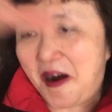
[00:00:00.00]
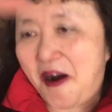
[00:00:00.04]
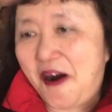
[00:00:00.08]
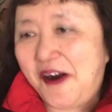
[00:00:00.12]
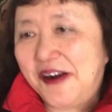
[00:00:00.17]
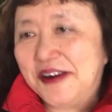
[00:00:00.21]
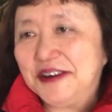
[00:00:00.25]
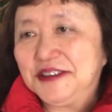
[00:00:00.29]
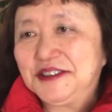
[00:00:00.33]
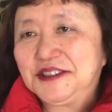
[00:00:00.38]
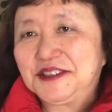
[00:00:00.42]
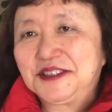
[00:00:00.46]

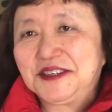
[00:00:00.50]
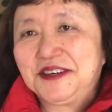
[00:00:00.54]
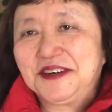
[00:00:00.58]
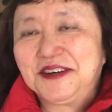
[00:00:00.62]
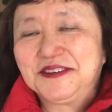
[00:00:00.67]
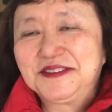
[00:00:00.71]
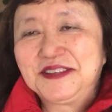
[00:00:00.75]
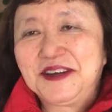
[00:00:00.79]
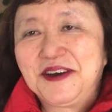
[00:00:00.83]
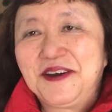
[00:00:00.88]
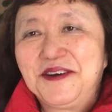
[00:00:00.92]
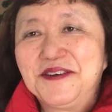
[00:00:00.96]
arch
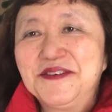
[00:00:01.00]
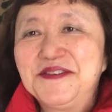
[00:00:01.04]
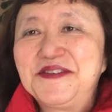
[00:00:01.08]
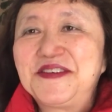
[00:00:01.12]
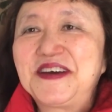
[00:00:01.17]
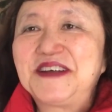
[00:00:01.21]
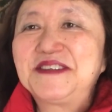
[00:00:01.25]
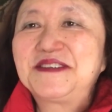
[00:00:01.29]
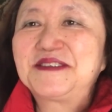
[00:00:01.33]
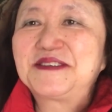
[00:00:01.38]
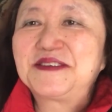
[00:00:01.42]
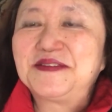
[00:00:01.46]
of the whole
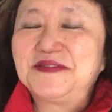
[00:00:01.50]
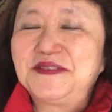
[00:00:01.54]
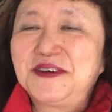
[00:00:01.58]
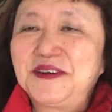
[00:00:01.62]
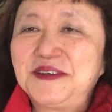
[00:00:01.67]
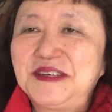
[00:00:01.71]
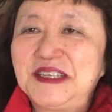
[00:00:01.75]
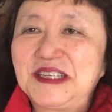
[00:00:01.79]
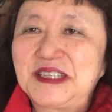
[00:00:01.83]
festival.